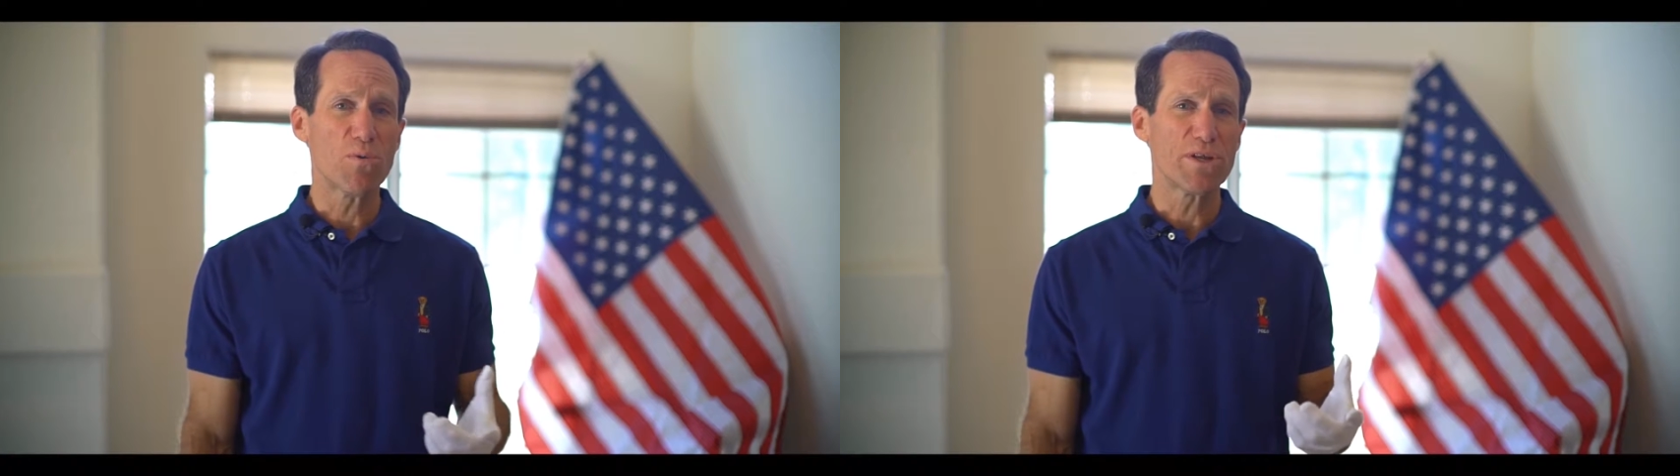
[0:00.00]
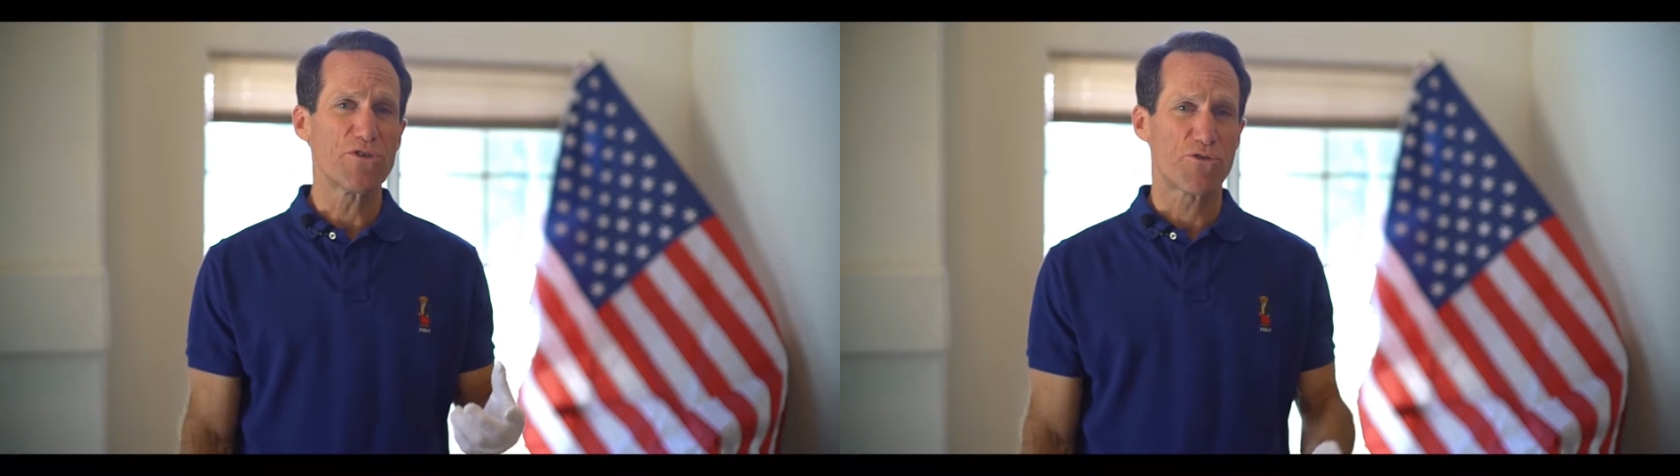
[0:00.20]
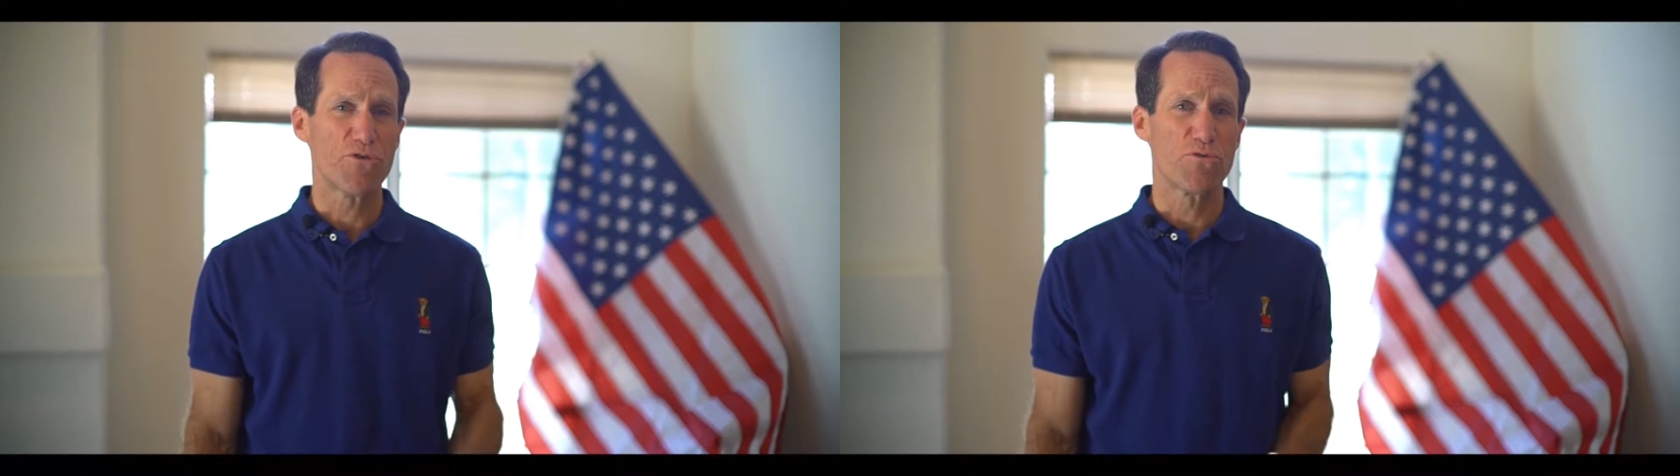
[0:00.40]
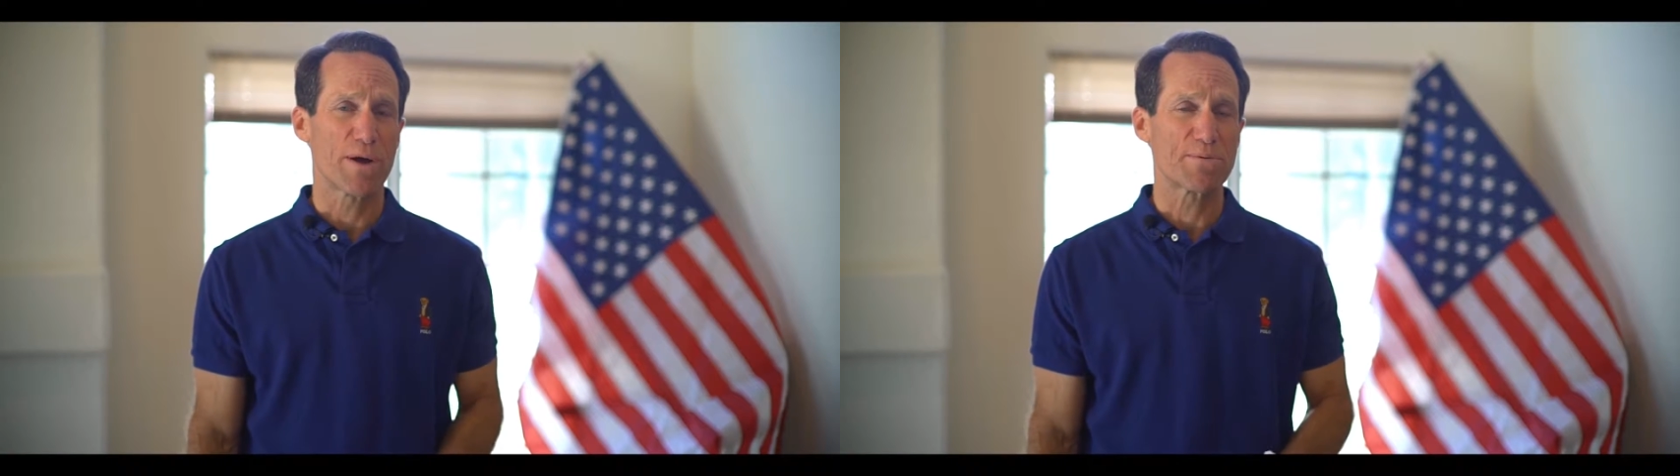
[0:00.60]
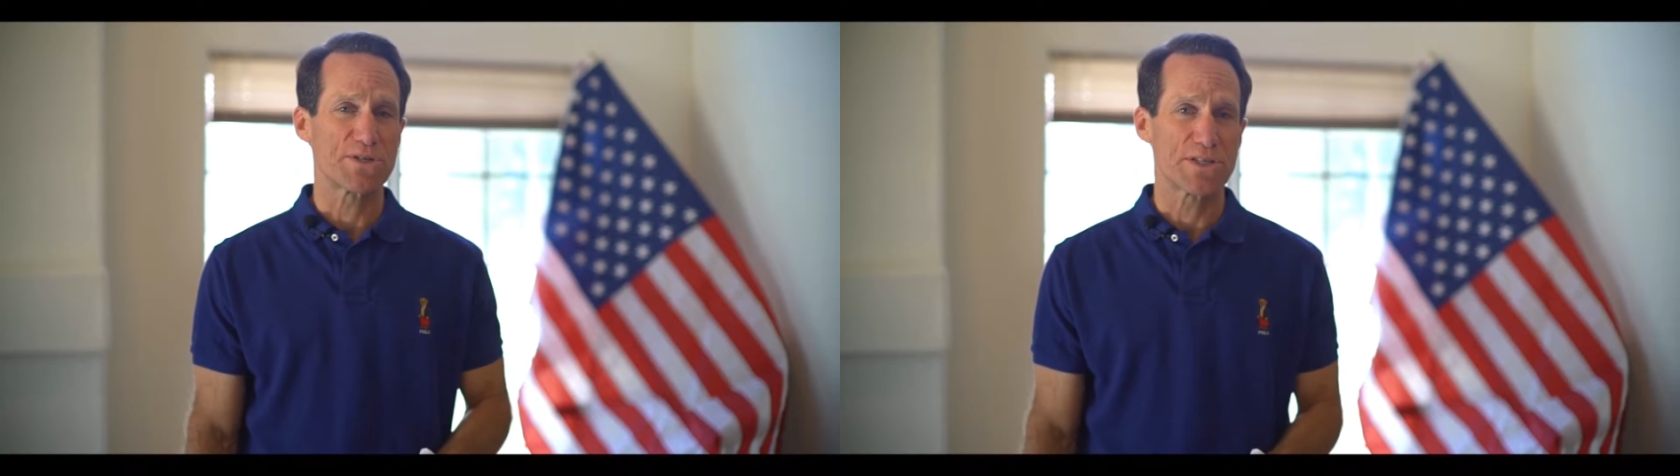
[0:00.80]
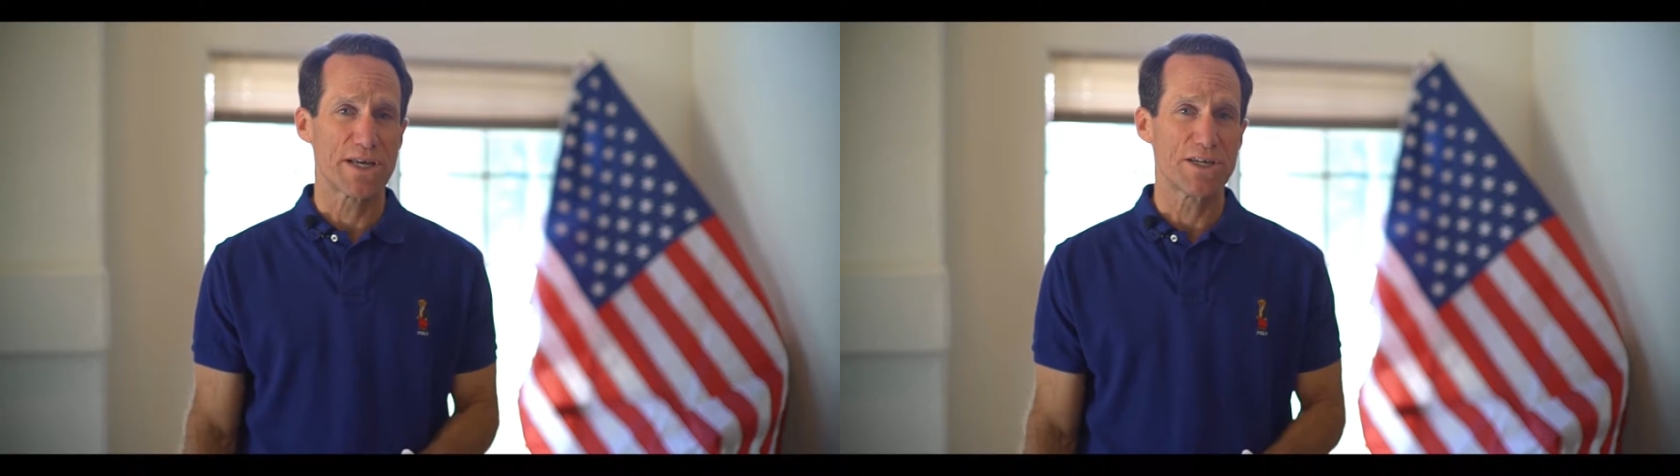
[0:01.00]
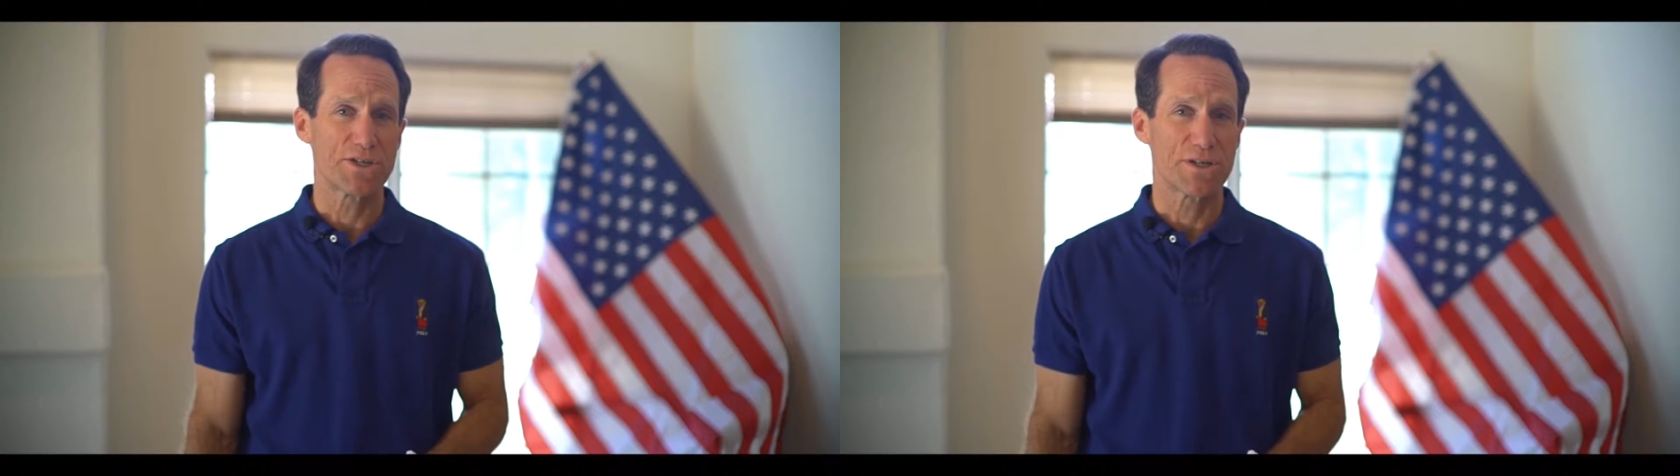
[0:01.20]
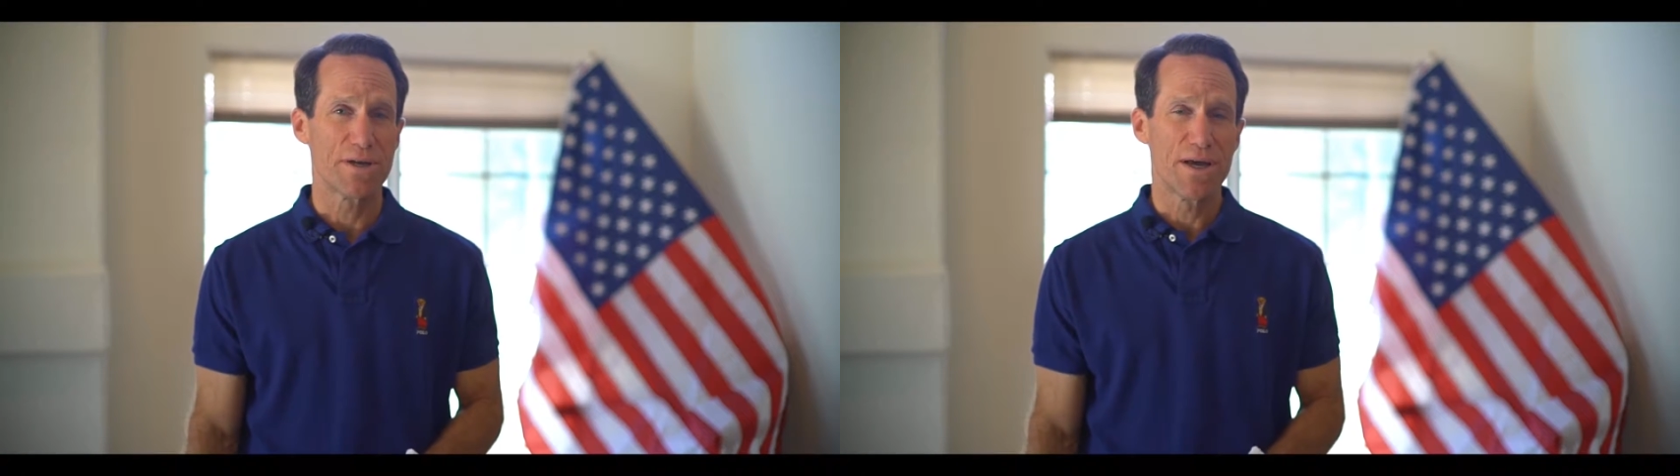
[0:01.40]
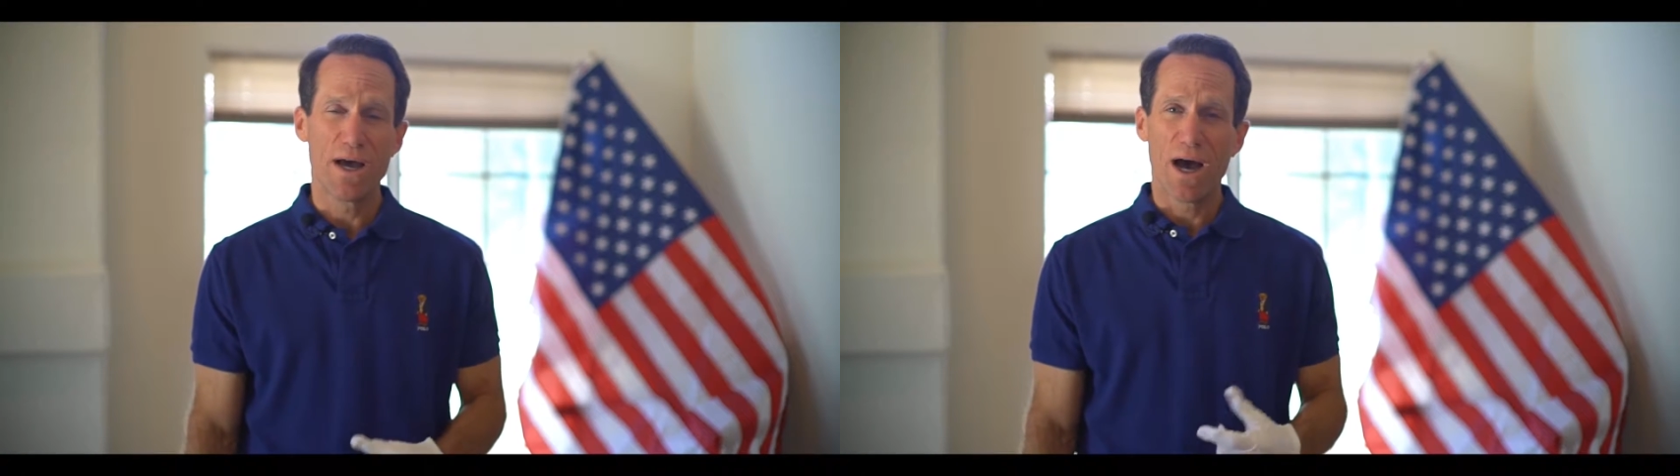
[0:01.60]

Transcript: only true representation